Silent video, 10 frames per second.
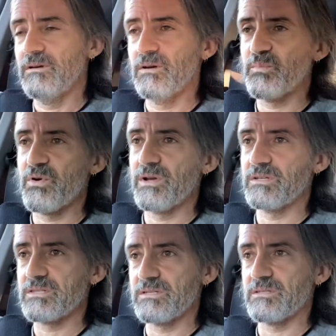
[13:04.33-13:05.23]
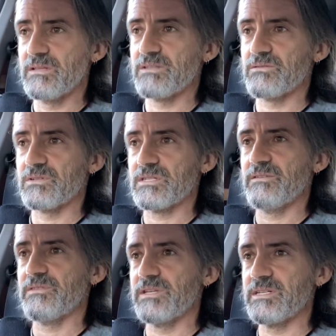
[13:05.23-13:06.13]
apprentices and that sort of stuff.
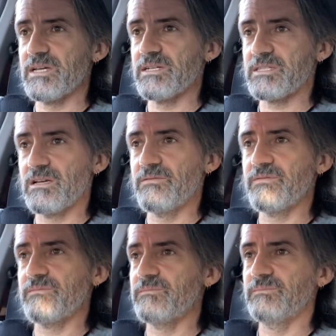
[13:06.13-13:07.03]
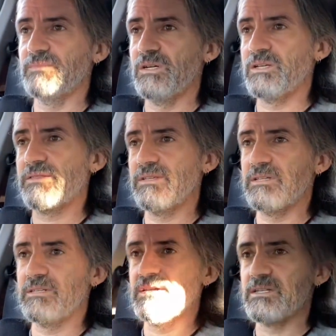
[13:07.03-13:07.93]
Their day at TAFE, I
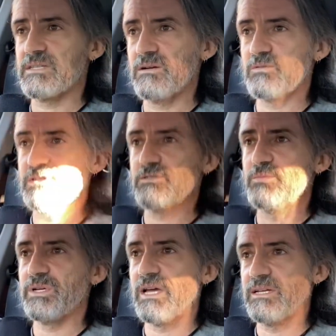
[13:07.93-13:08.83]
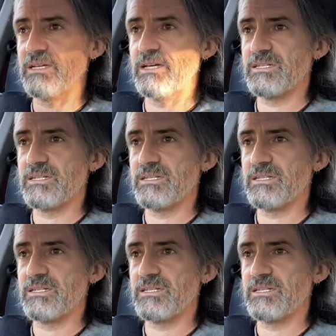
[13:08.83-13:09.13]
dare say, will still be a day at